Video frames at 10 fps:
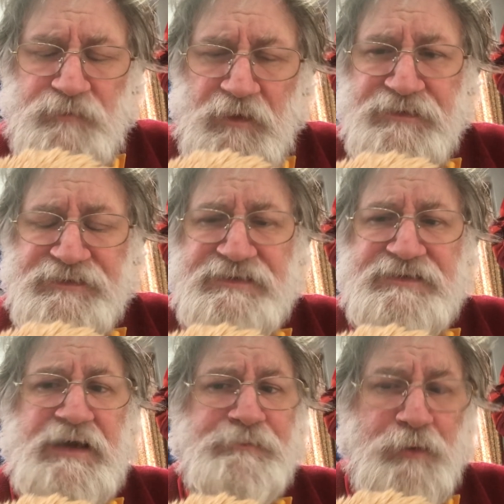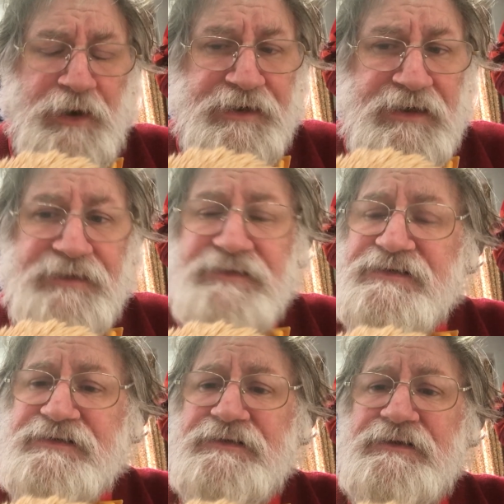This is, number one,
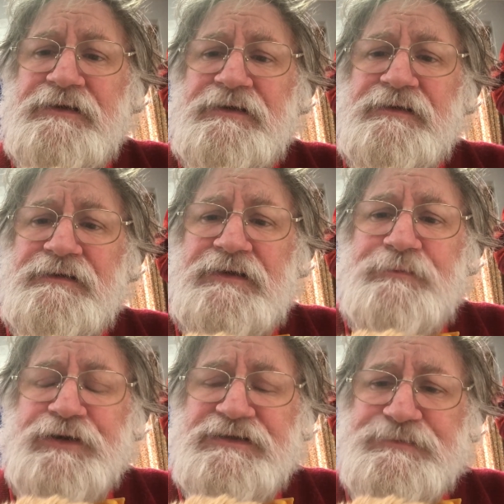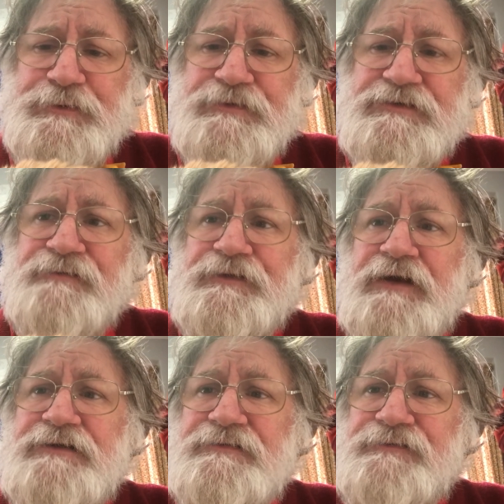against the principles of the
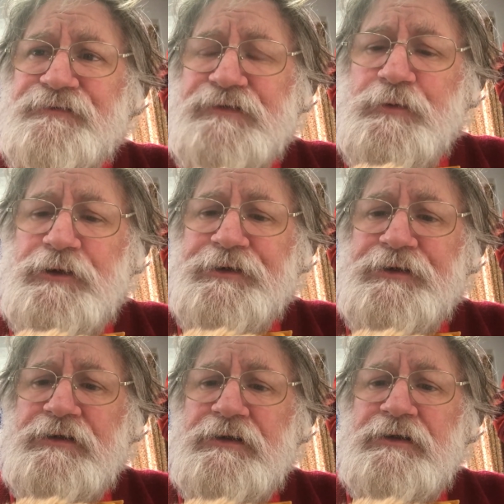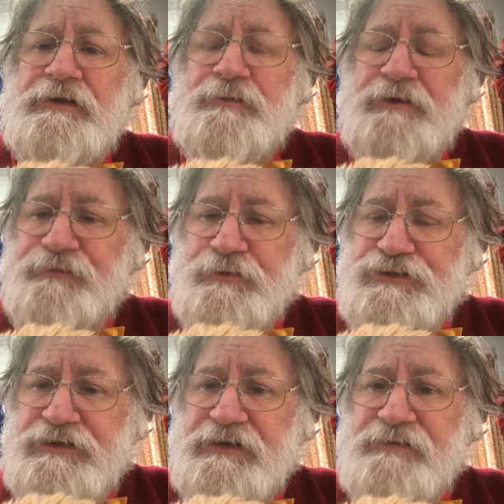1951
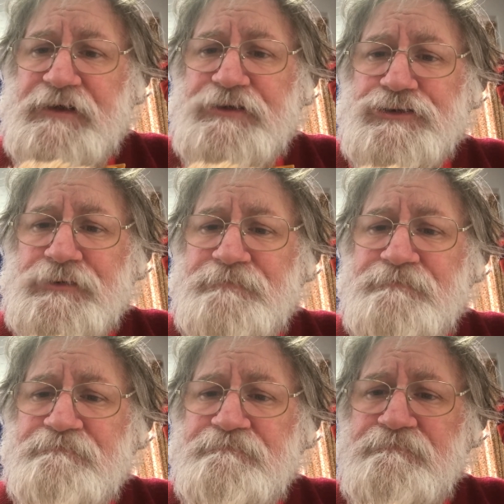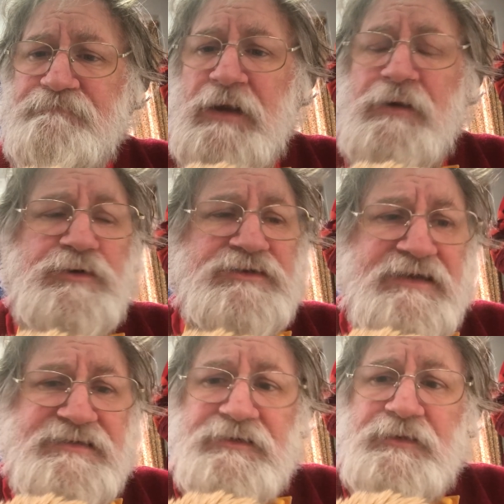Refugee Convention, which
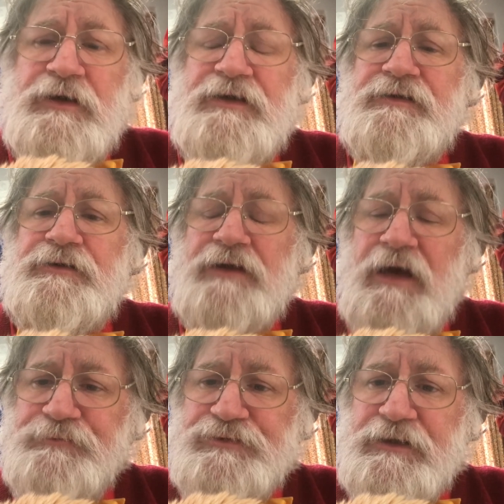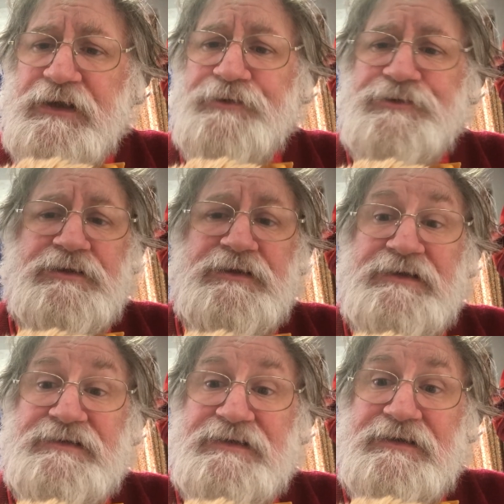says that the way that you come to a country
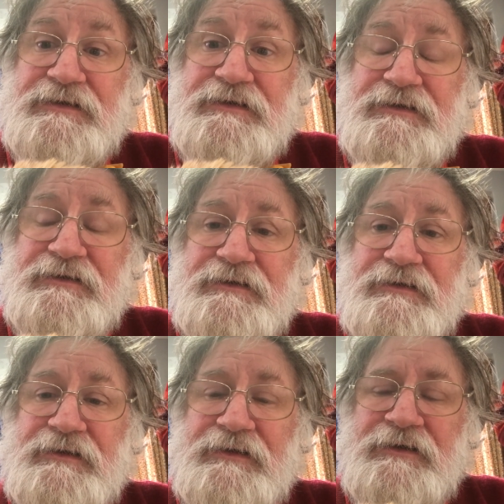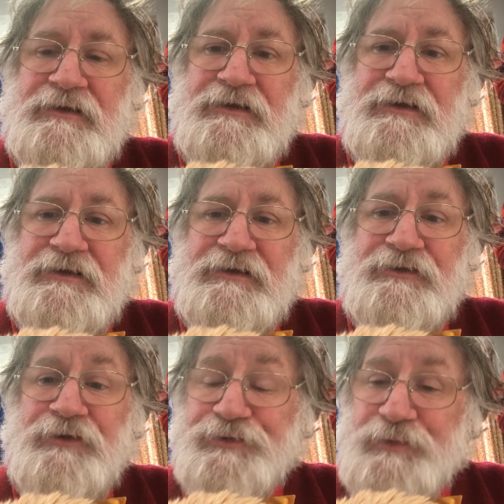is
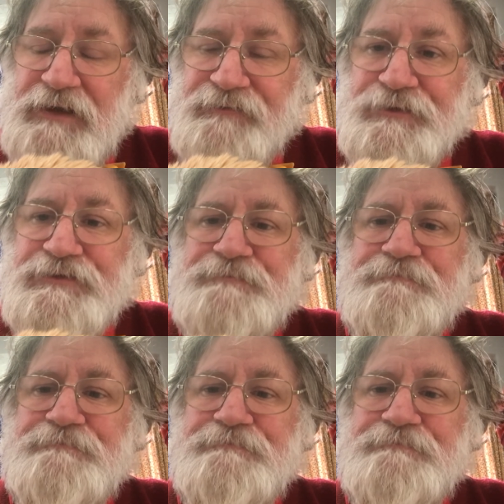not relevant.